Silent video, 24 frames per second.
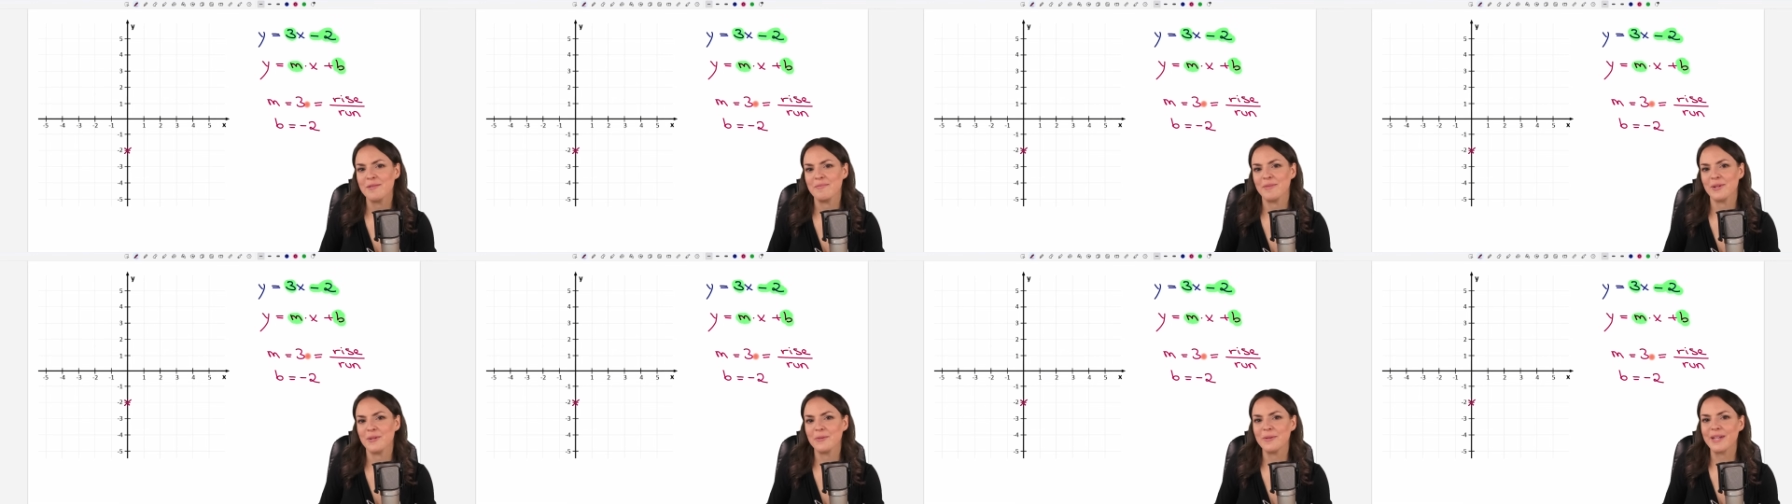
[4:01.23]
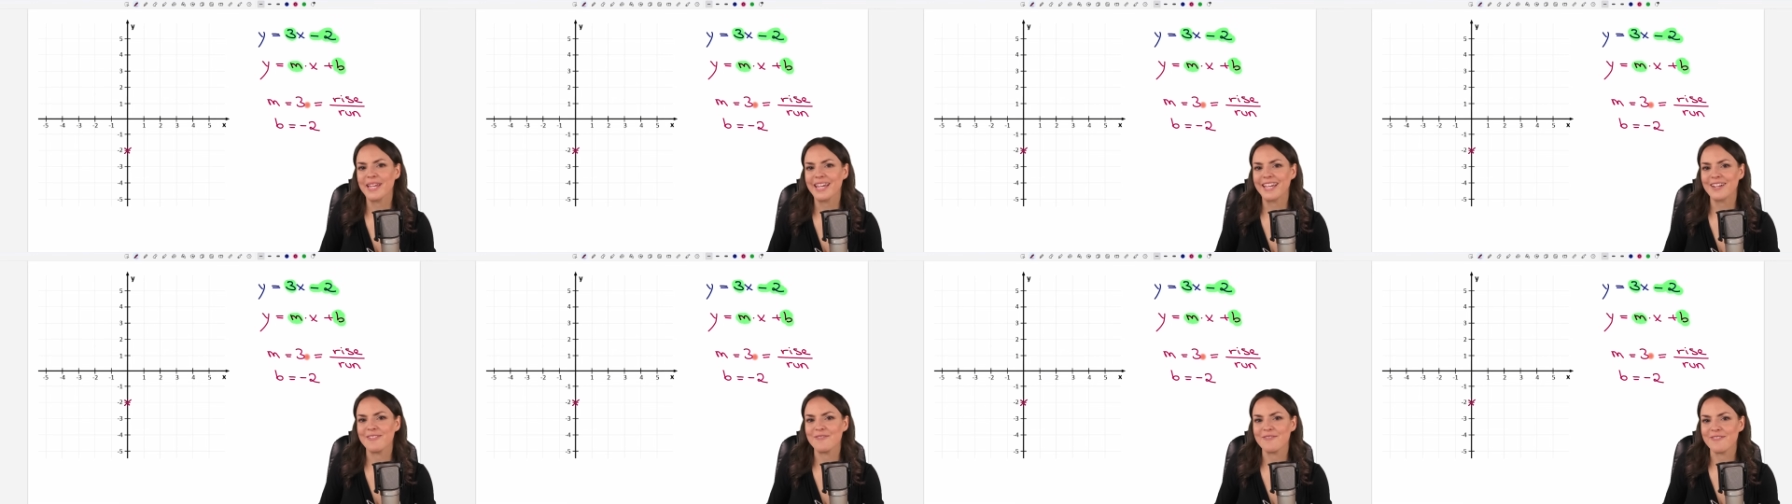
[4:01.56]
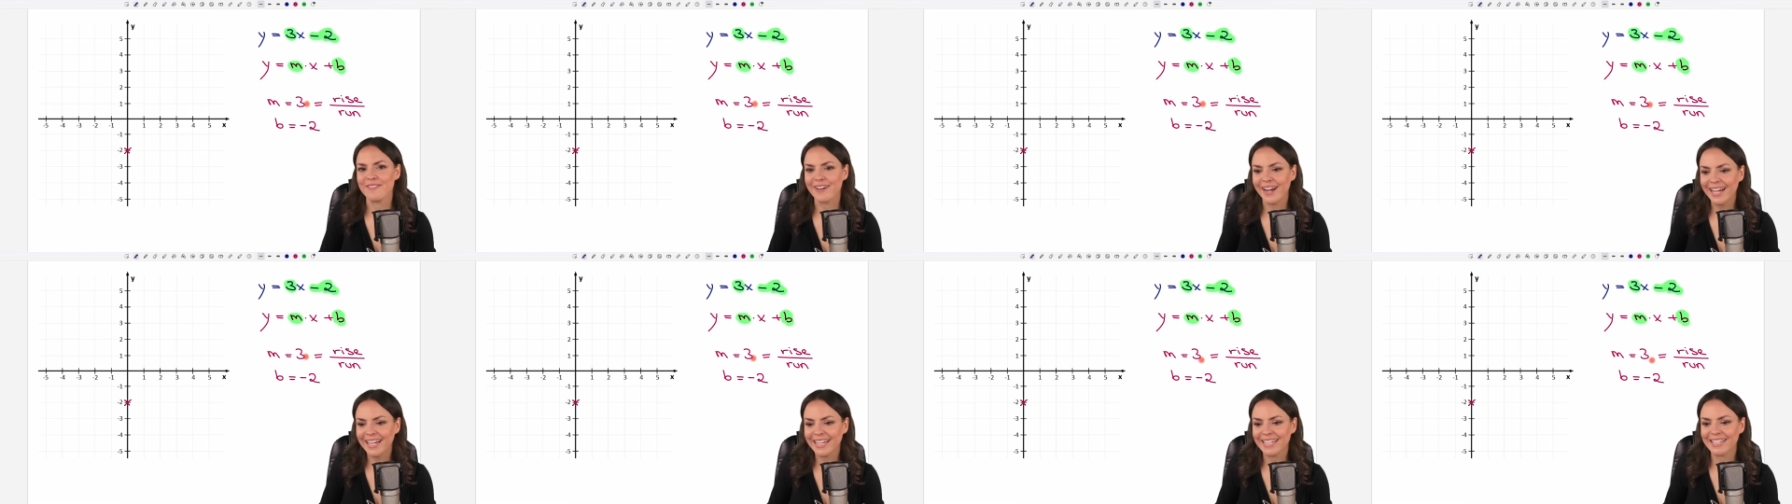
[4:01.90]
But we can
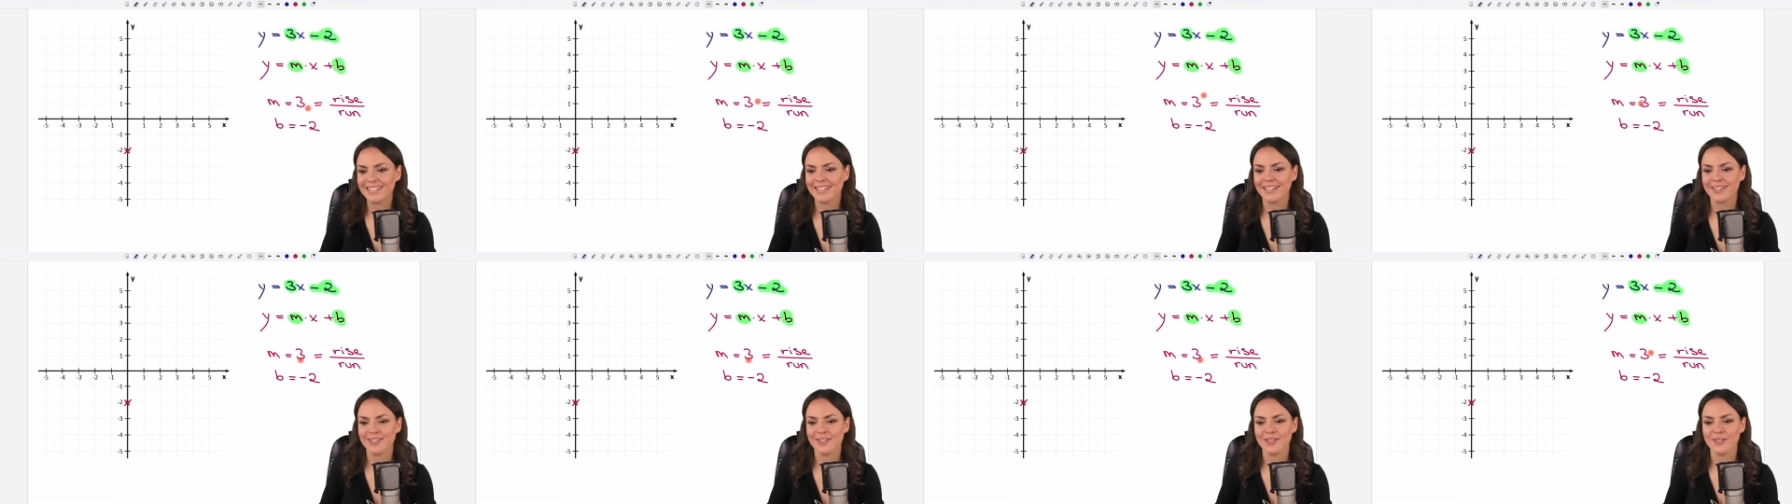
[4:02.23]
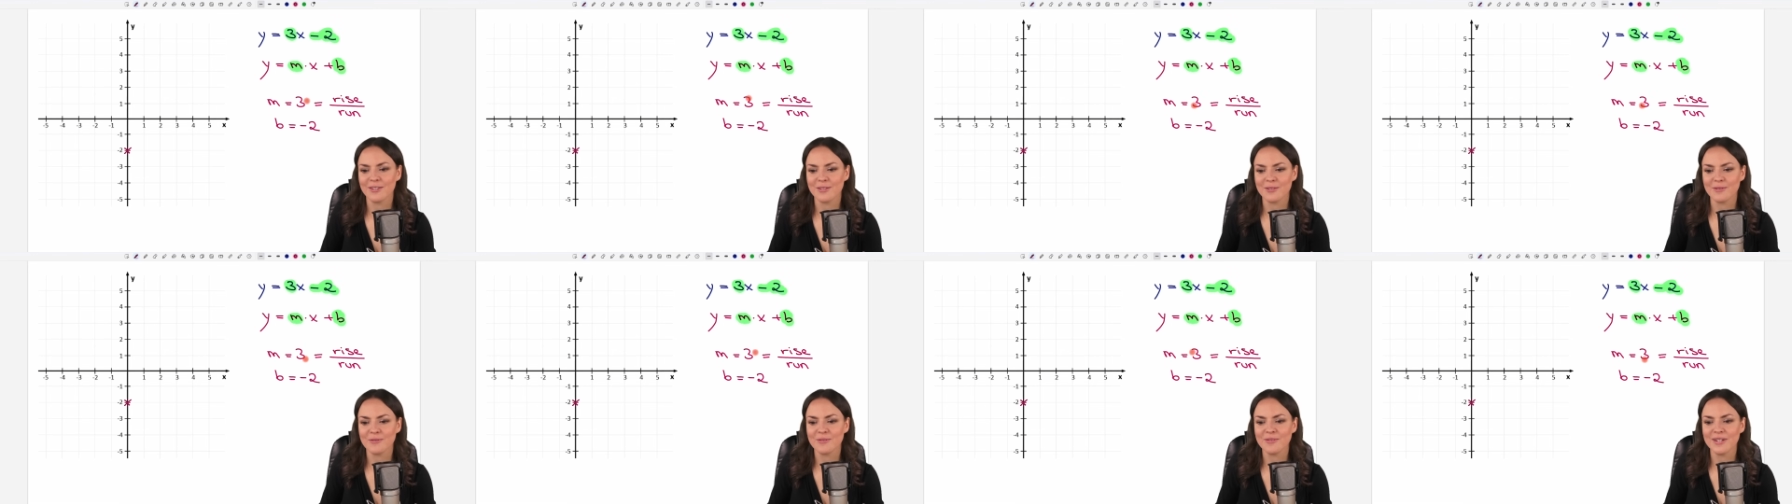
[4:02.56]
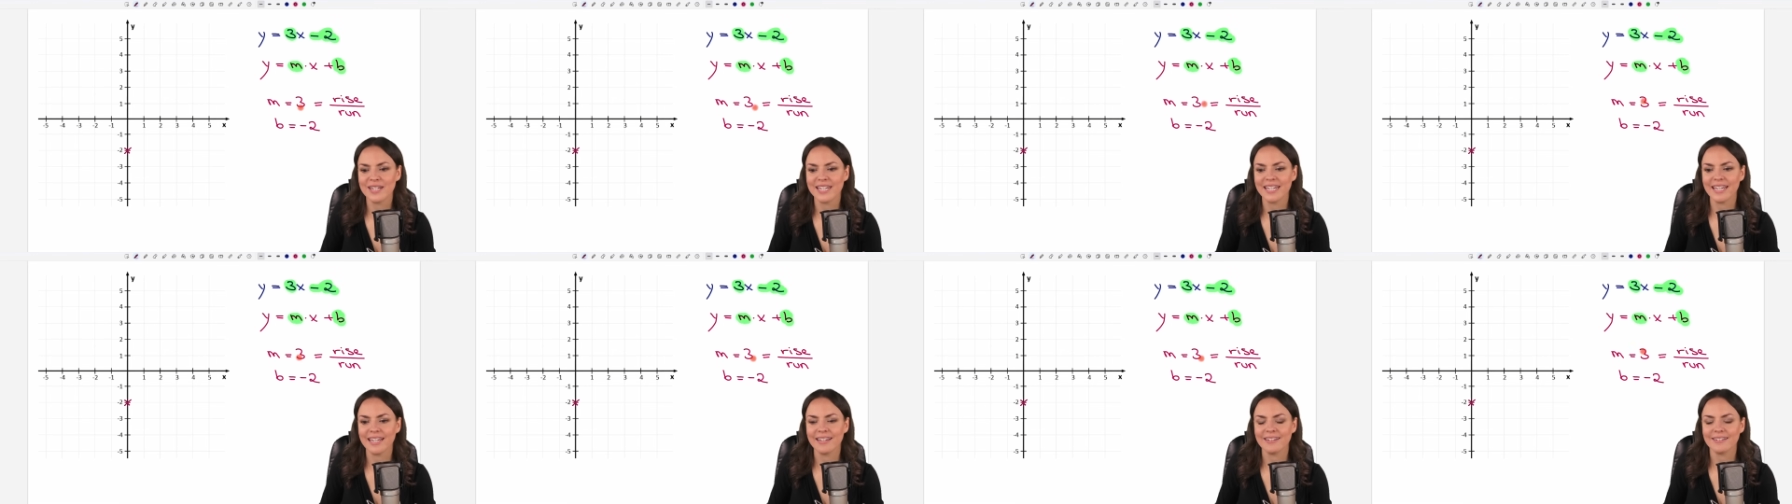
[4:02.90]
write the
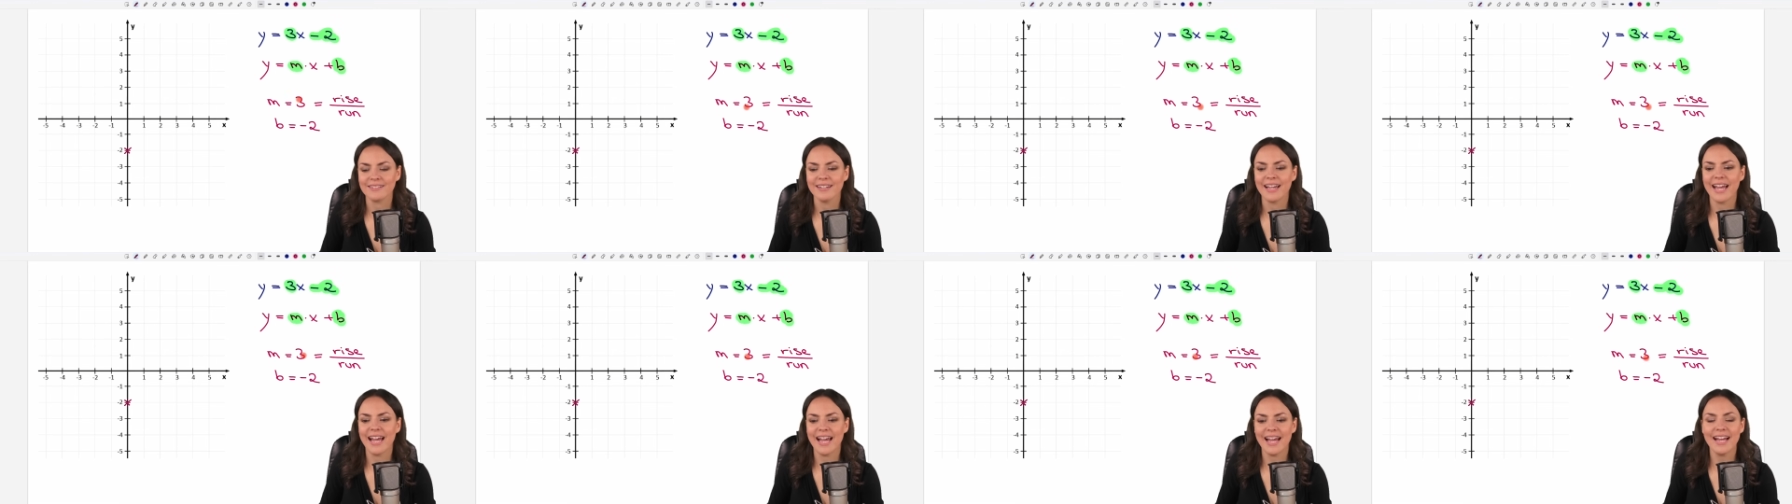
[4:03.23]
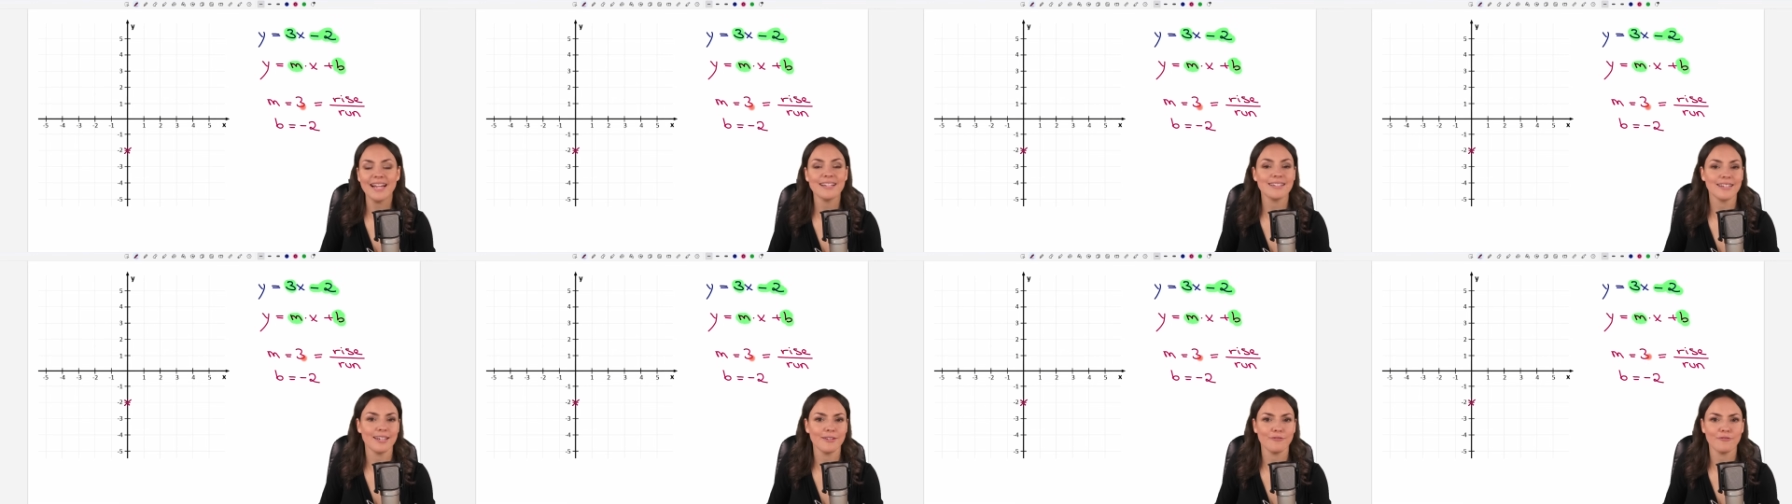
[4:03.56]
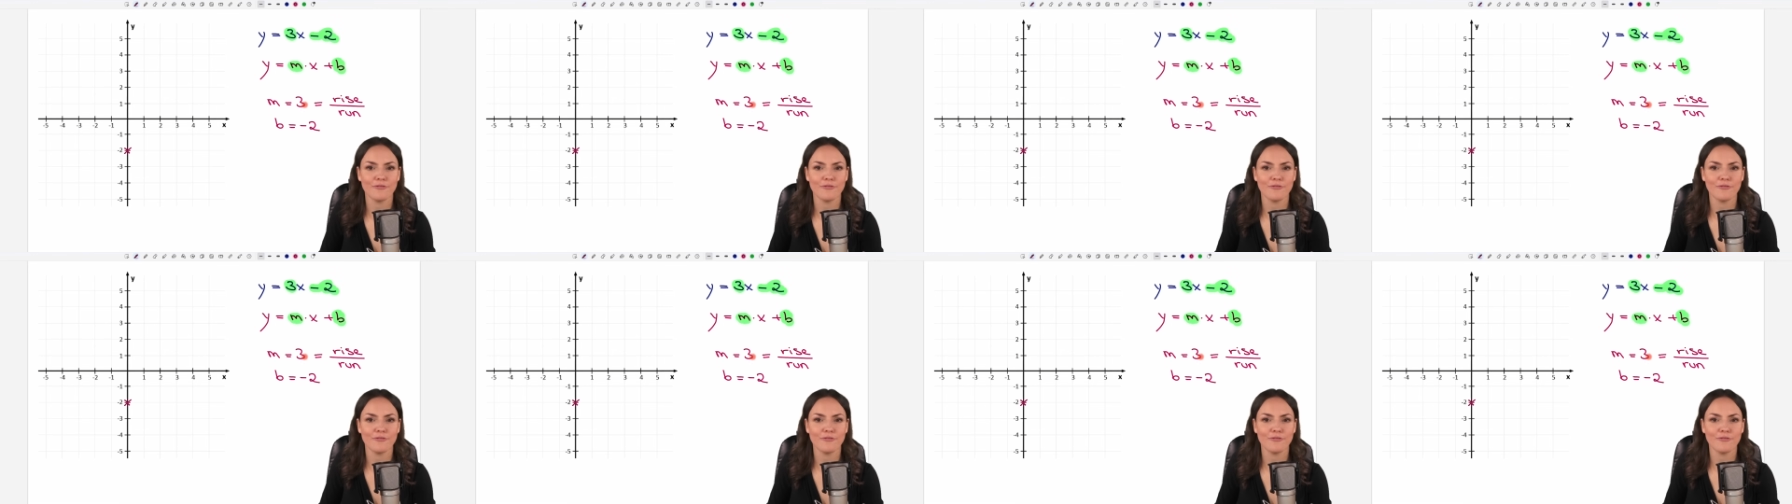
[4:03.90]
3 as a